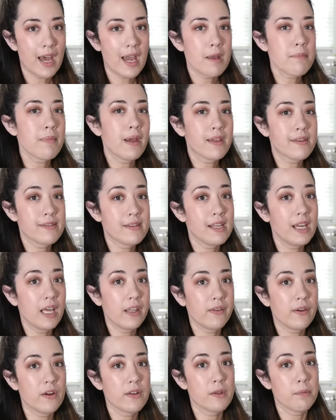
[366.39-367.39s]
I mixed
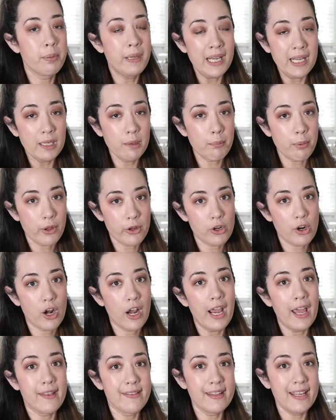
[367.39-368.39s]
together the peanut butter
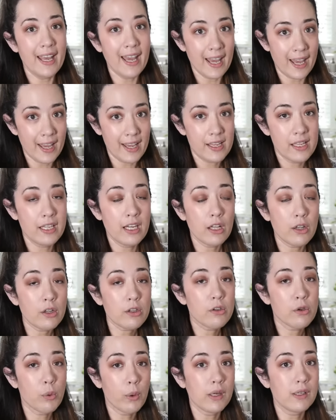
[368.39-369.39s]
and the egg and it
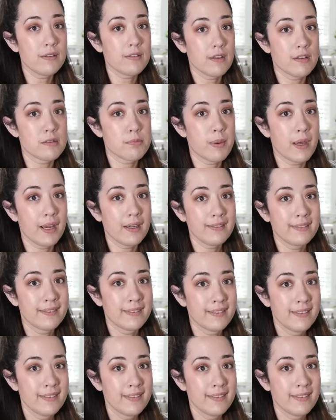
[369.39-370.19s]
looked quite suspect